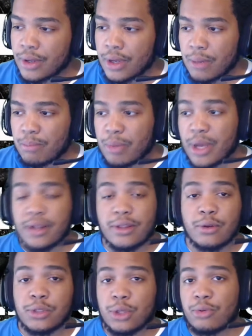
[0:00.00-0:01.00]
But
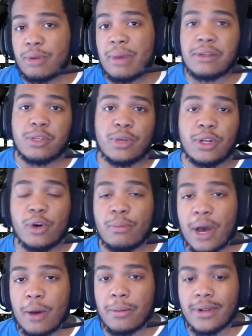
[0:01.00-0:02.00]
those are the 3 maps that we know
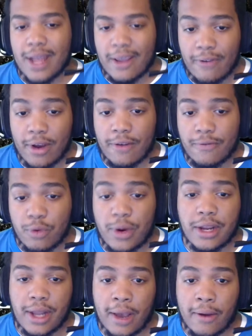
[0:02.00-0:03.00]
about for
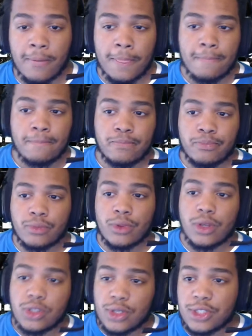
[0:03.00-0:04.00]
right now.
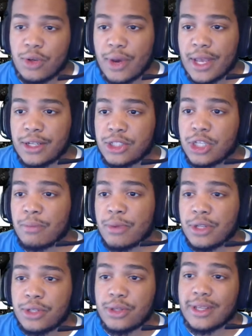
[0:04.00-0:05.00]
So let's go ahead and jump
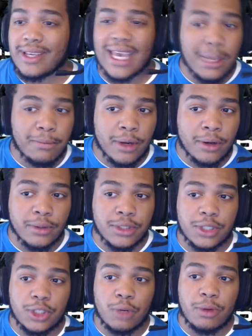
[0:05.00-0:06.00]
into the game modes
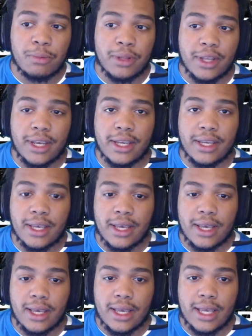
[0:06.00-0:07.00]
that you'll be playing
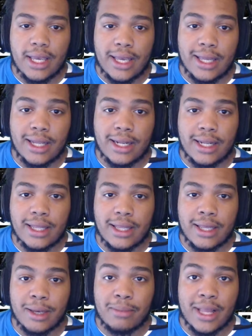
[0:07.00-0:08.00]
in
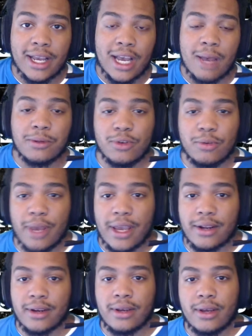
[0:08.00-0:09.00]
the Black Ops 3
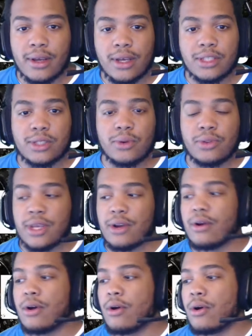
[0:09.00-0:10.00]
beta. So
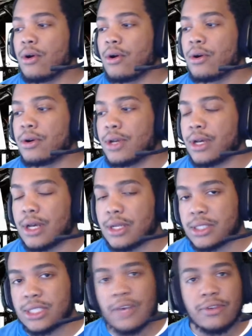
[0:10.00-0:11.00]
there are
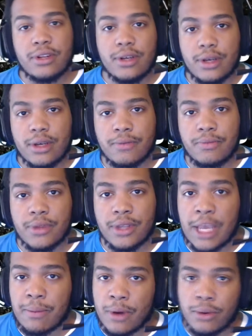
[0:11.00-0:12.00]
7
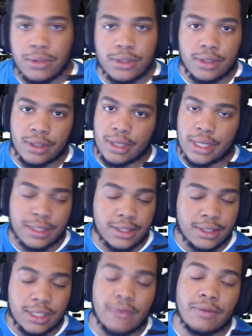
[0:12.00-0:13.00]
game modes, and it's the
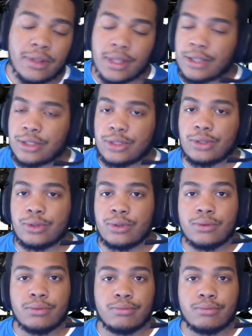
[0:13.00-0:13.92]
7 that you